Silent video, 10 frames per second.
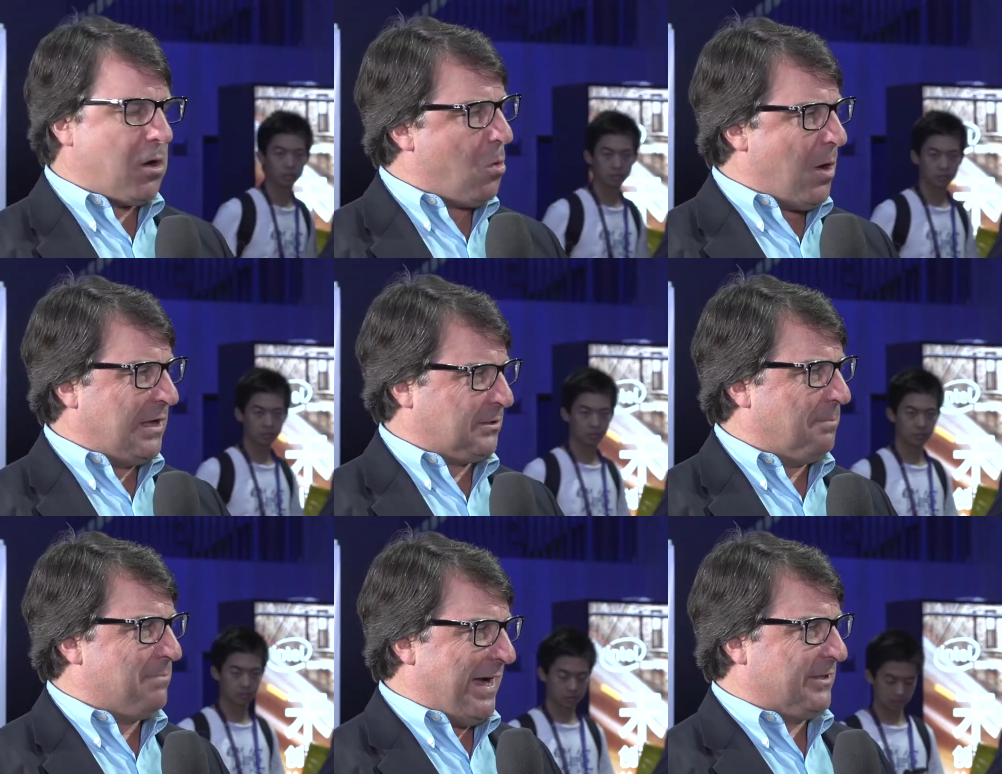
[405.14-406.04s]
Speaker 1: a quantum
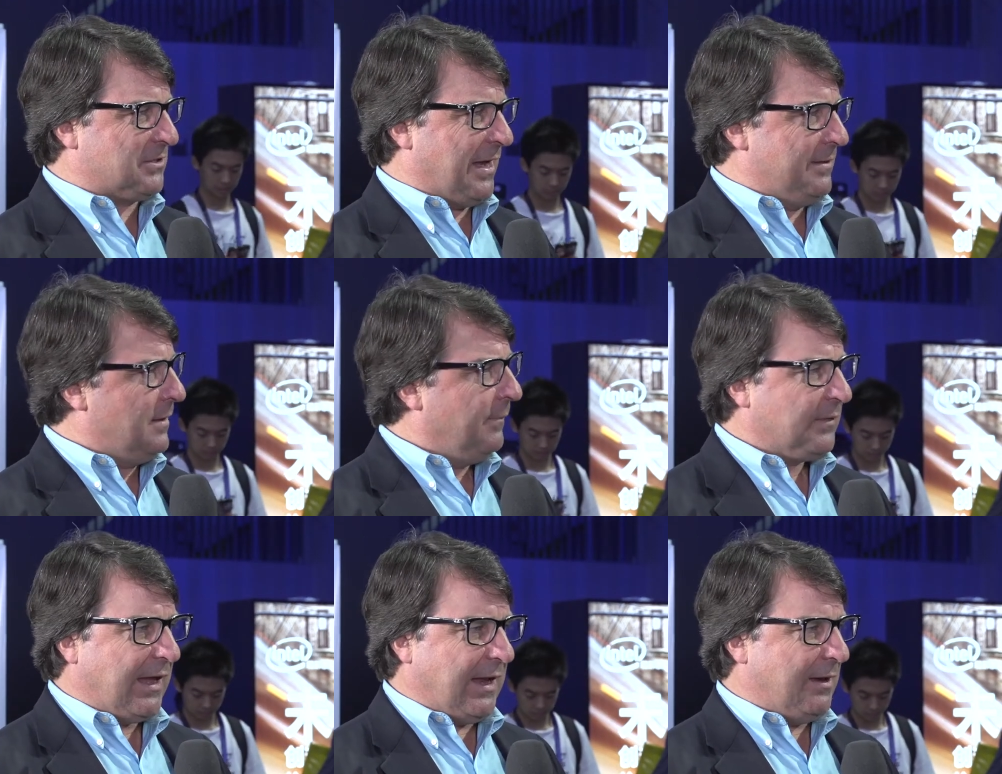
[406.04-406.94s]
mindset.
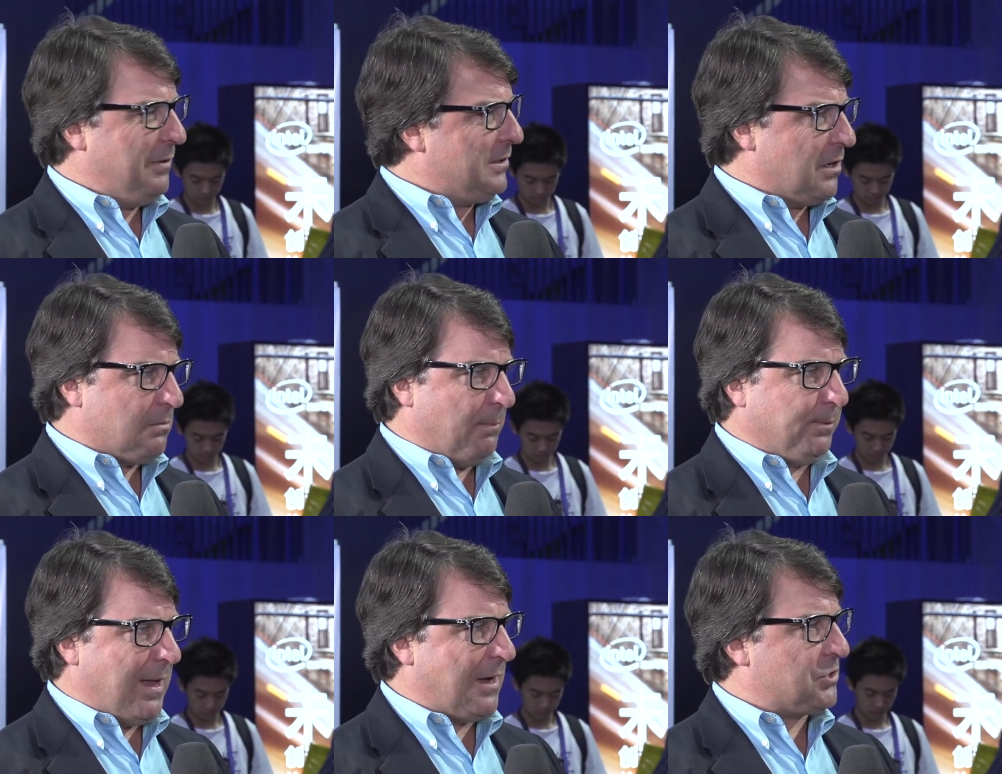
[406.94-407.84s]
And we talked about
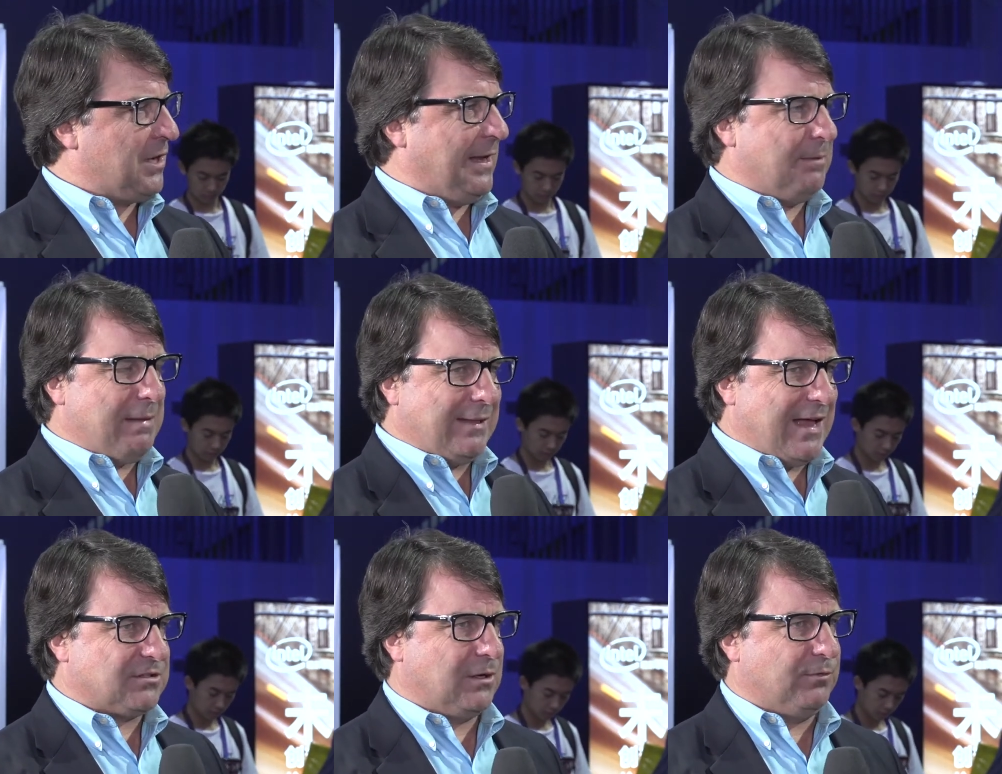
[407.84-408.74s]
blockchain in my
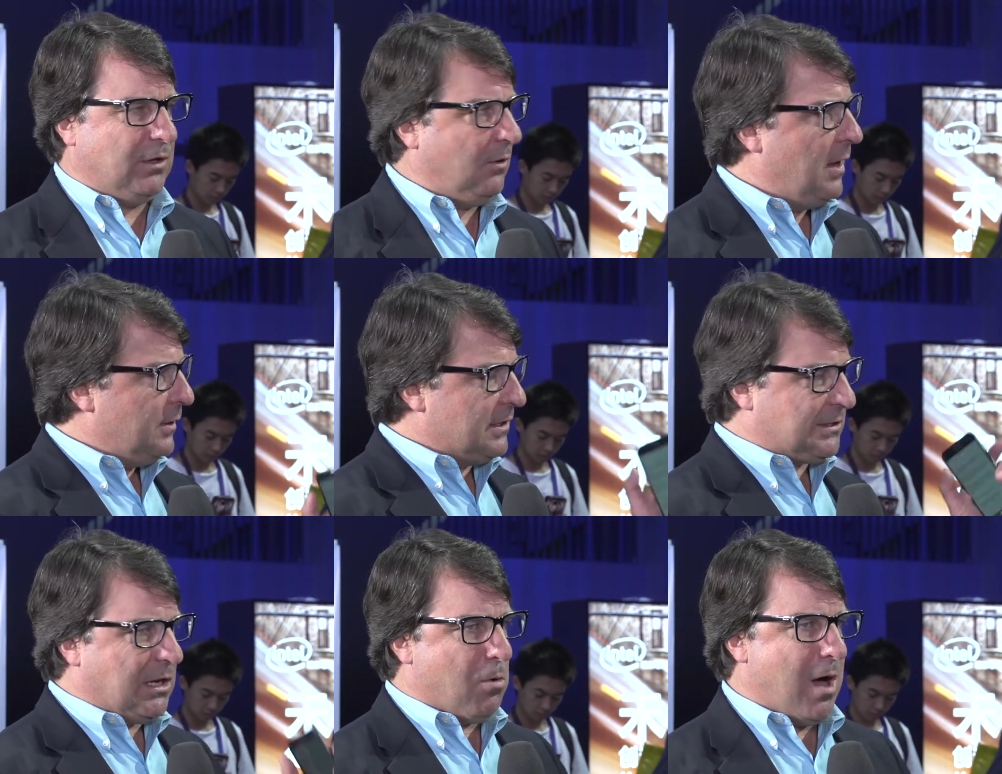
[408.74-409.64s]
last interview. You see
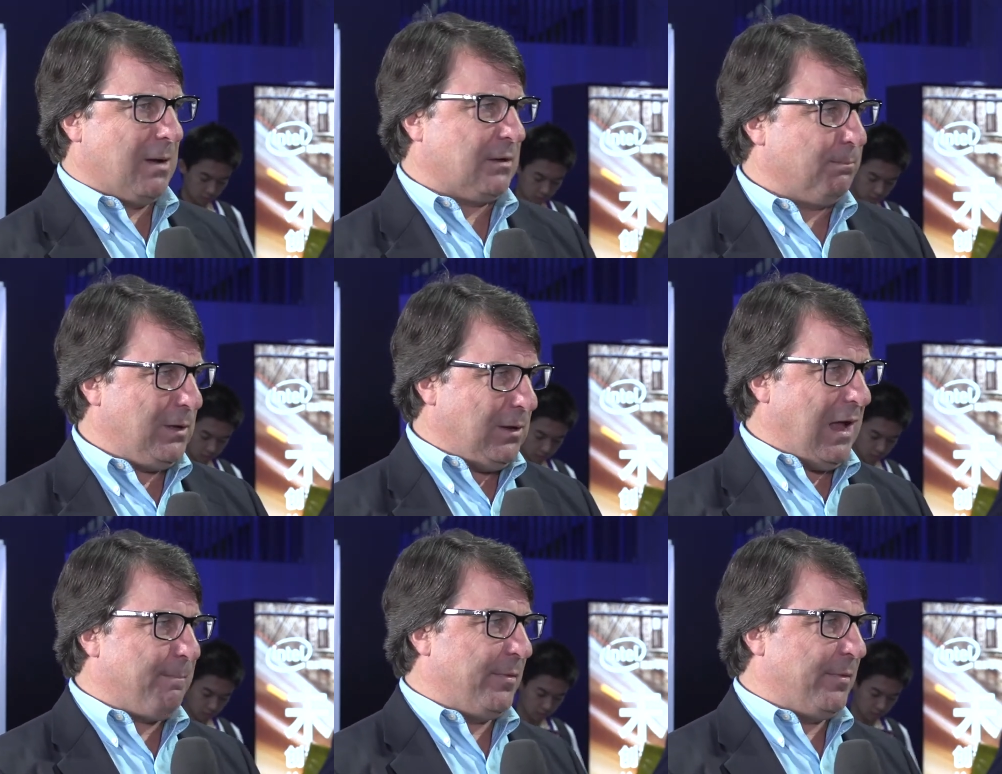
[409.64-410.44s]
quantum computing up